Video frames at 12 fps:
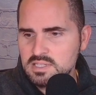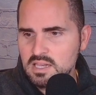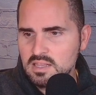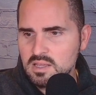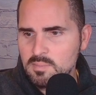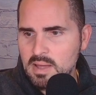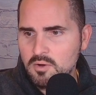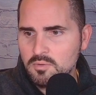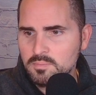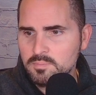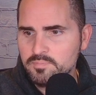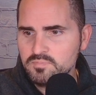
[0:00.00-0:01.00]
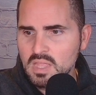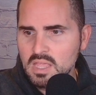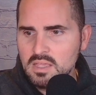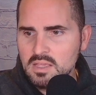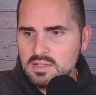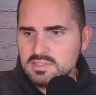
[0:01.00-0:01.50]
anything about
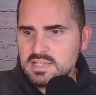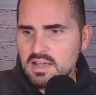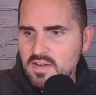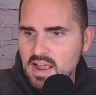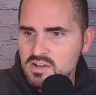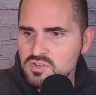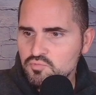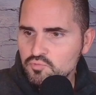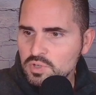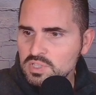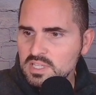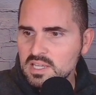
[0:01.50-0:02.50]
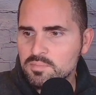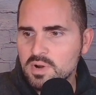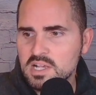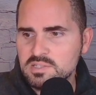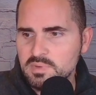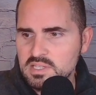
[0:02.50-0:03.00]
Sapphire? Has really
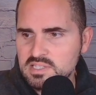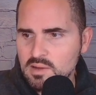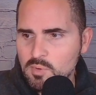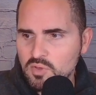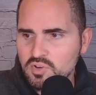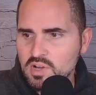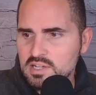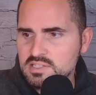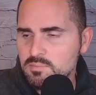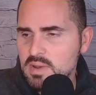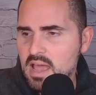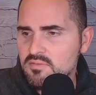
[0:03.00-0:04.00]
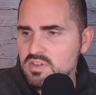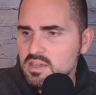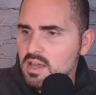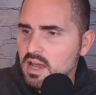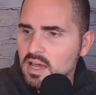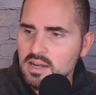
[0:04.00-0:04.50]
impressed me this time out. Their custom Navi
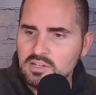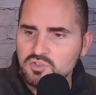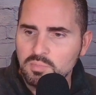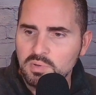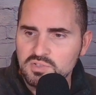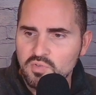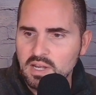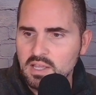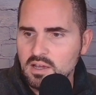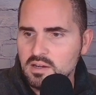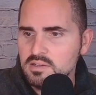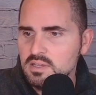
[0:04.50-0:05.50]
Nitro Plus Radeon,